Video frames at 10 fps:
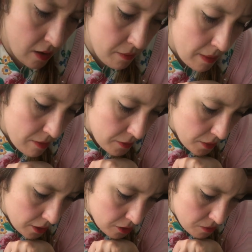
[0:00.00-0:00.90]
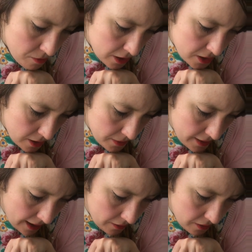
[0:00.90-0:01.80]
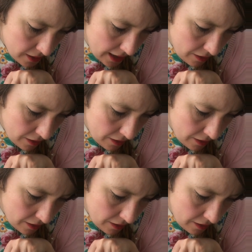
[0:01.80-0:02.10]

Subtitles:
Remember, if you hold your brush lower down, you're going to